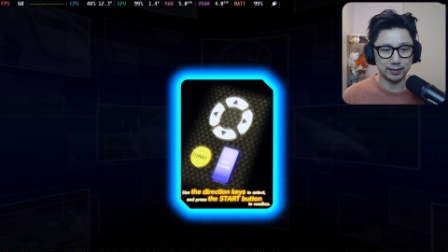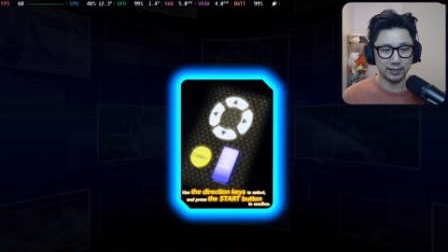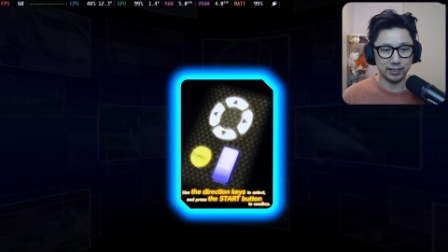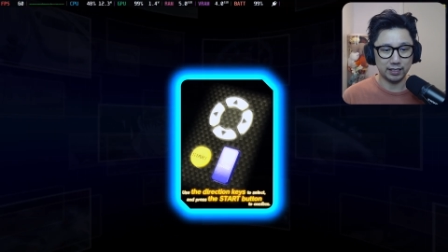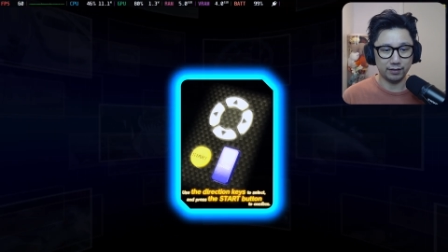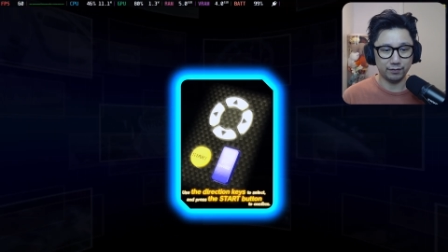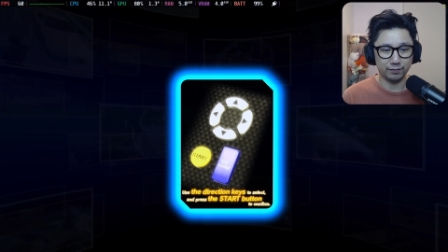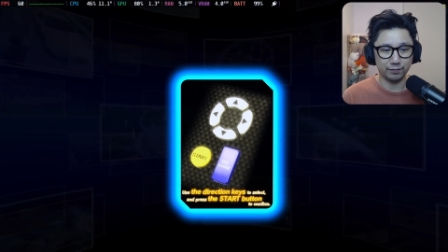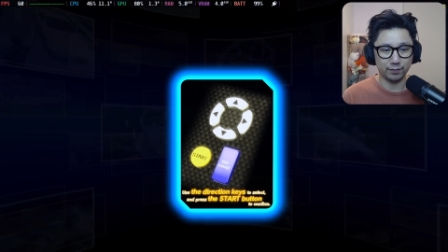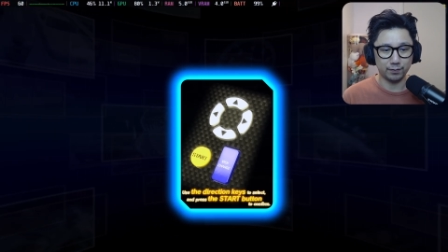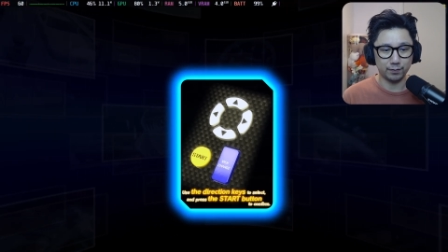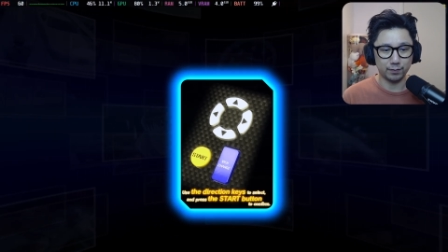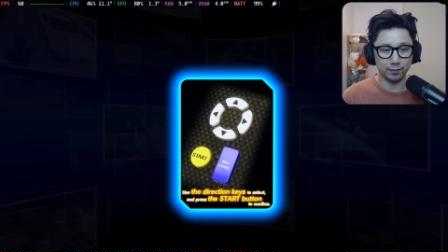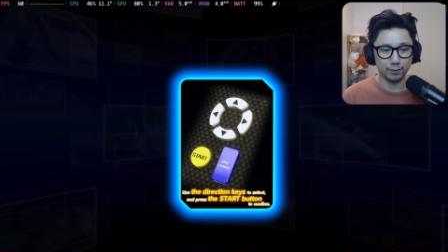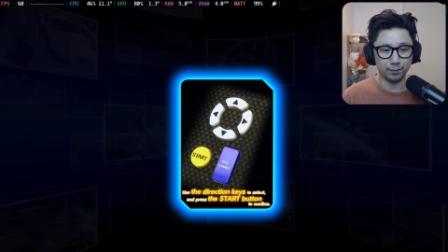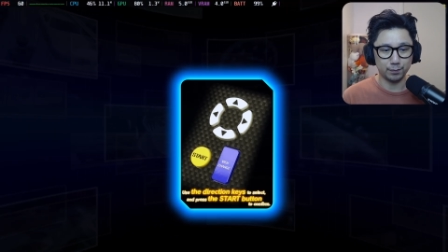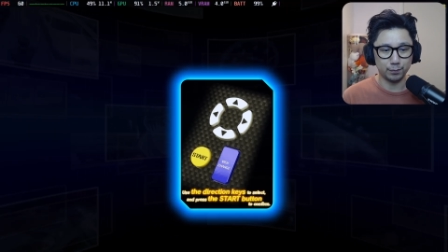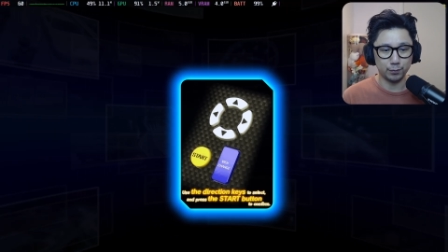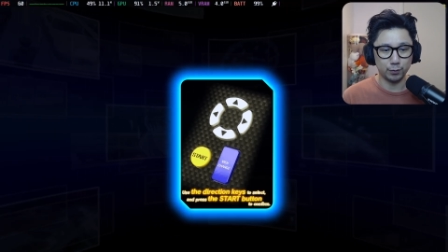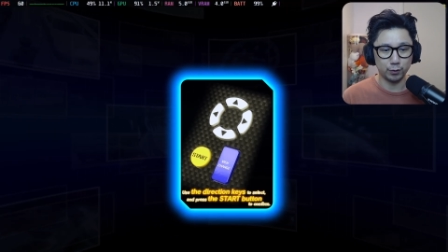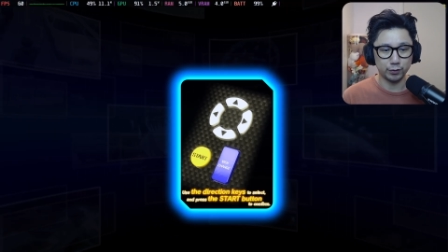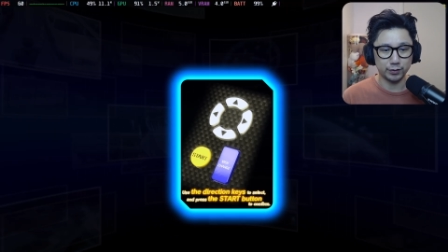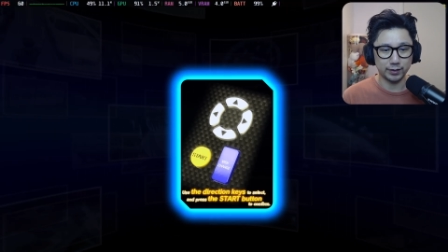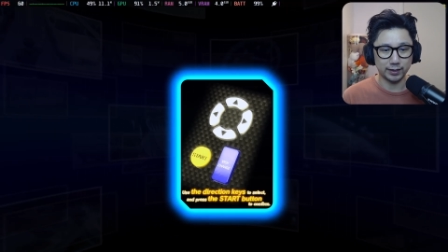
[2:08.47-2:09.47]
have
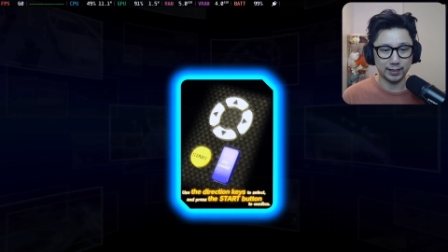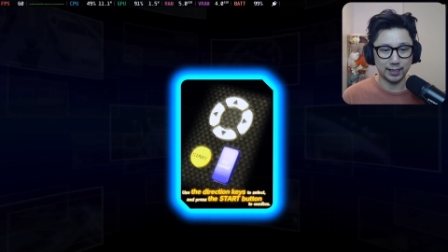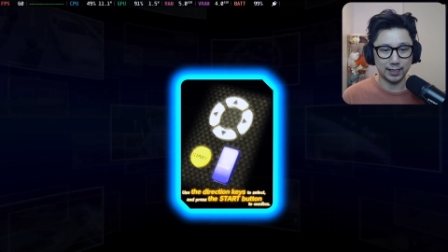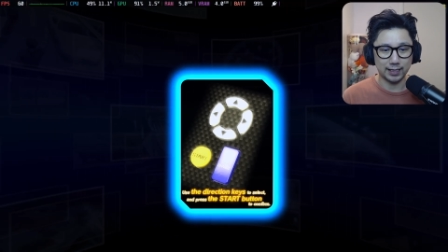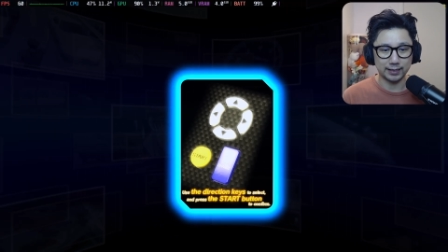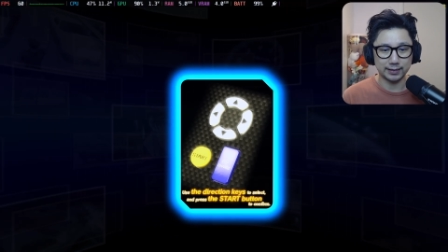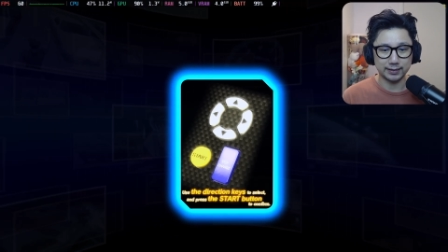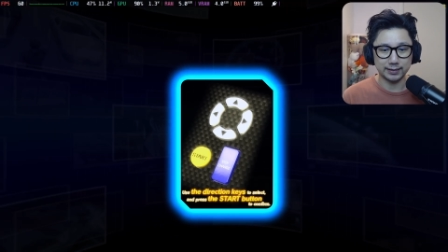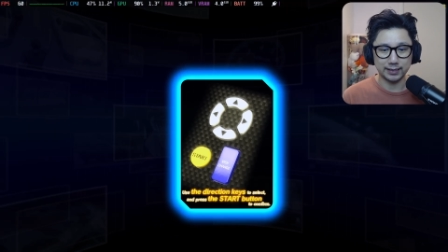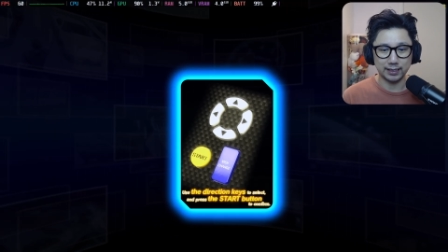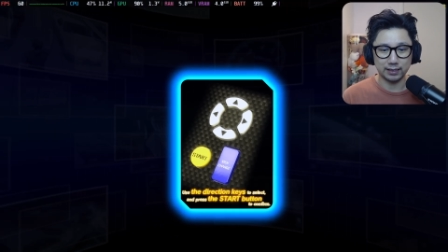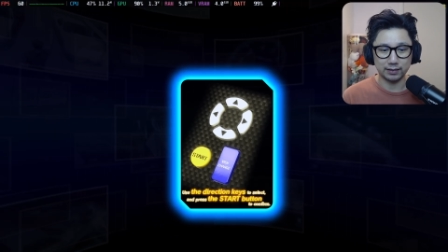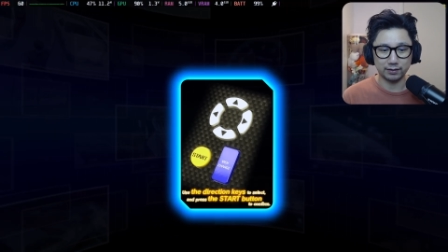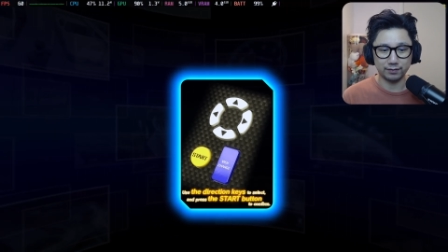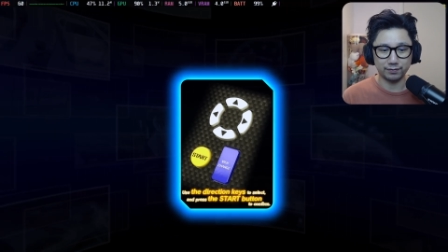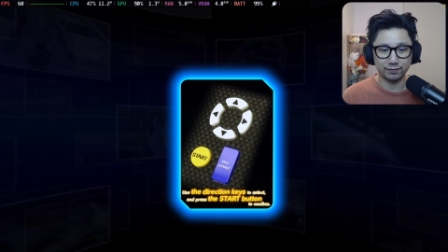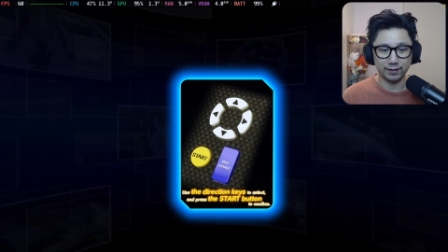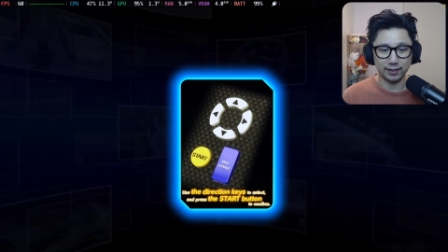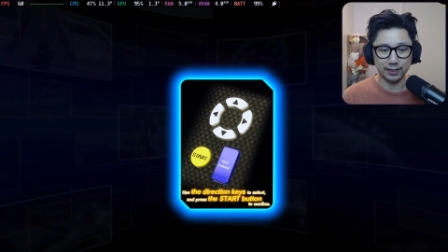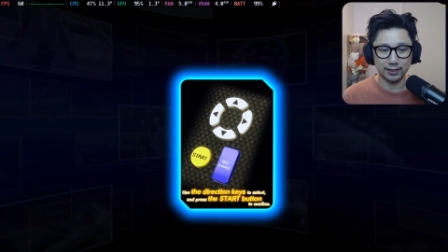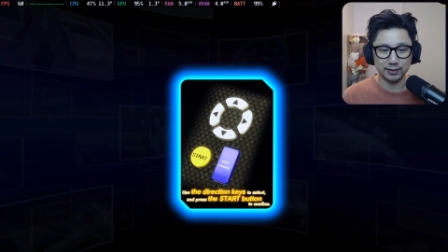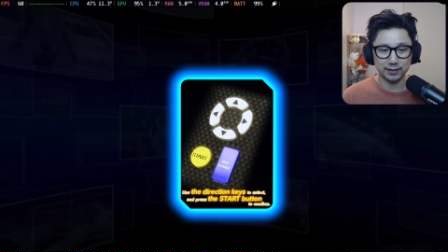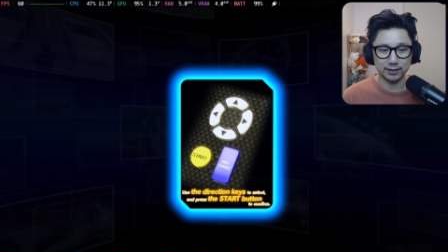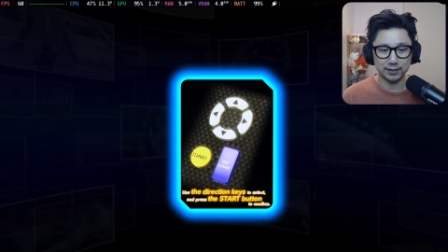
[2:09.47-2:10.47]
music and sound
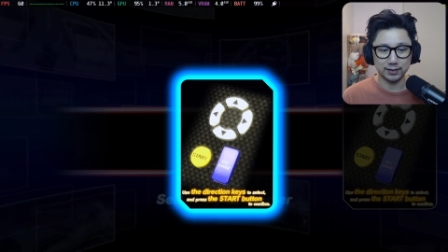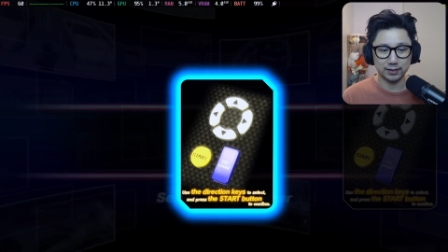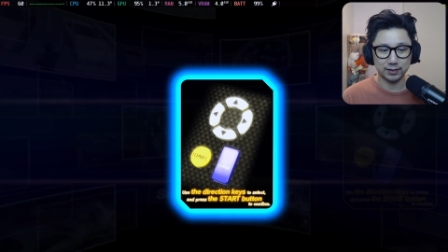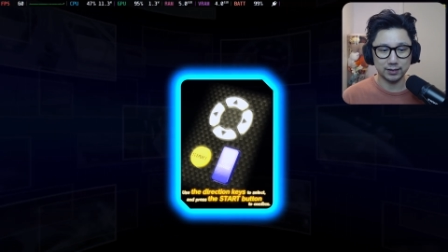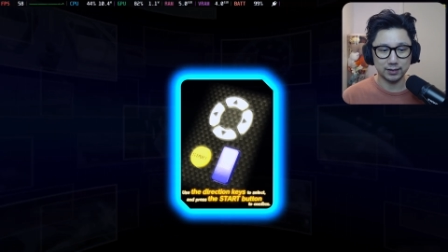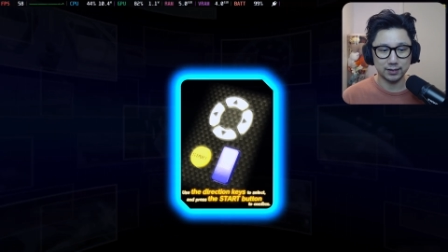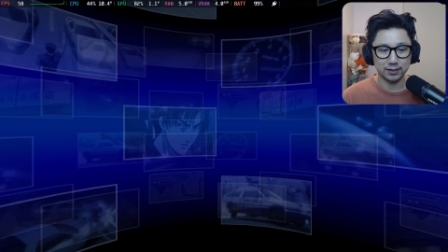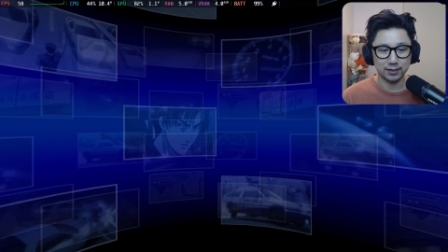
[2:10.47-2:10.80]
effects.